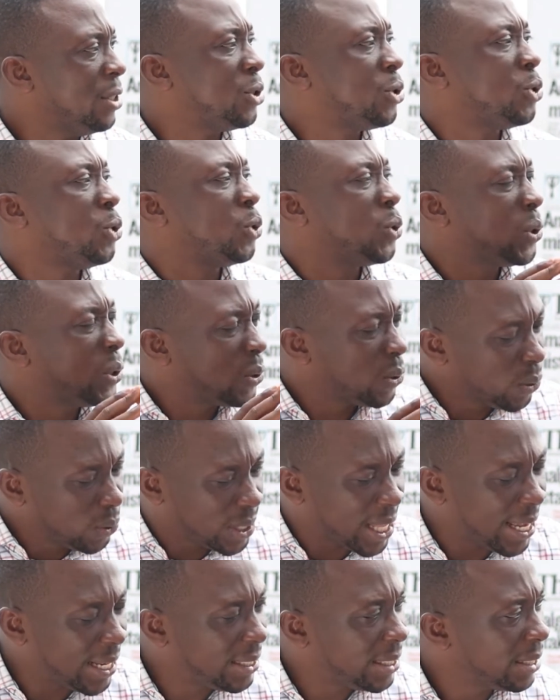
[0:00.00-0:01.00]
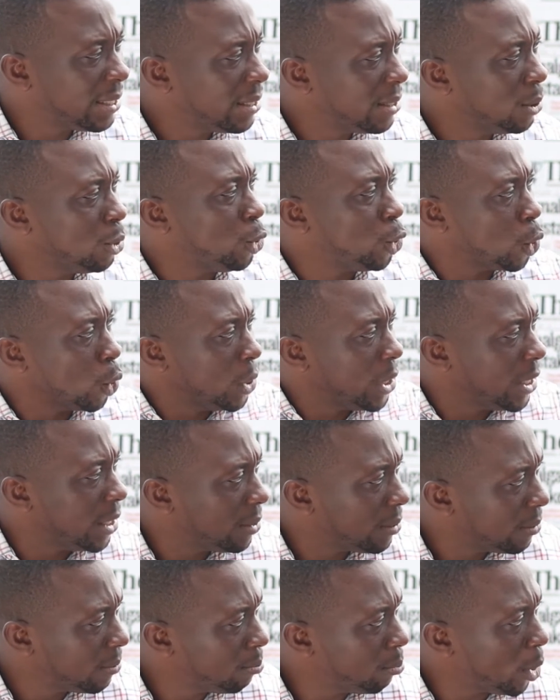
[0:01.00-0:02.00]
instituted
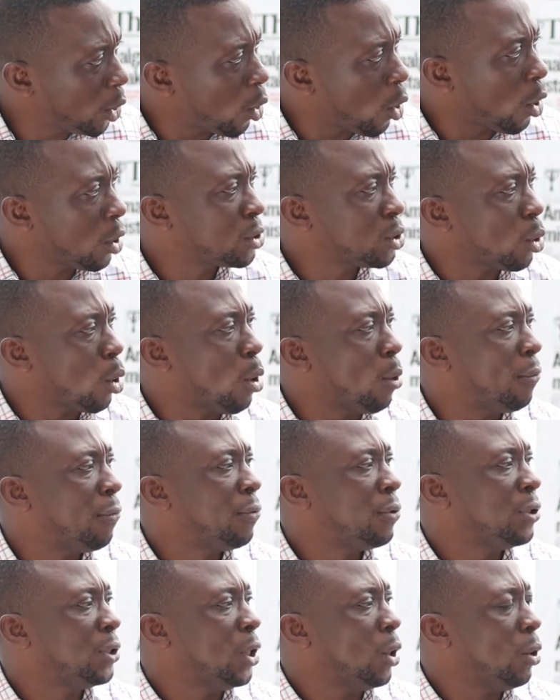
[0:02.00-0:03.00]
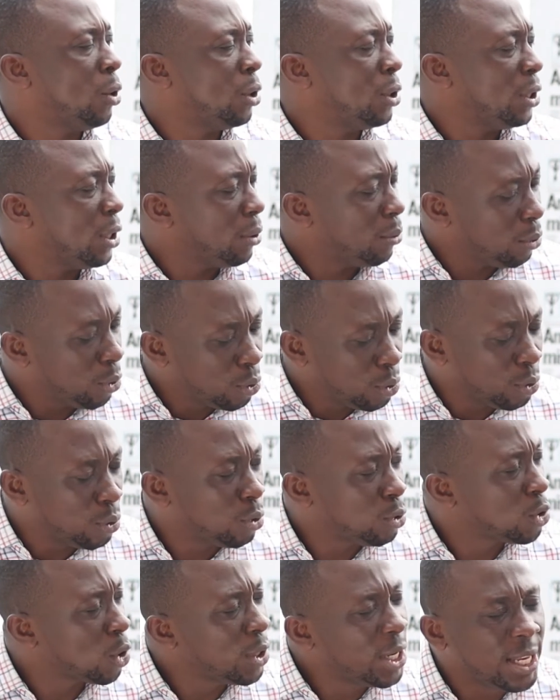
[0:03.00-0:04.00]
zoning because of the, the
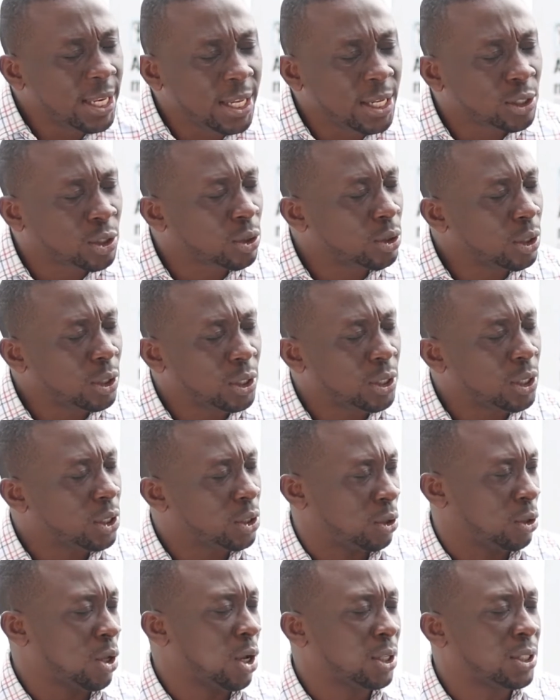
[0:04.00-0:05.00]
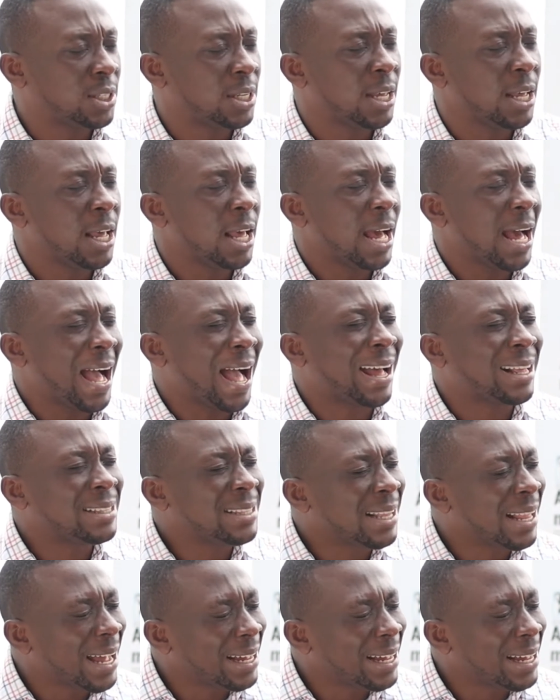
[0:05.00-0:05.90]
zoning is is not an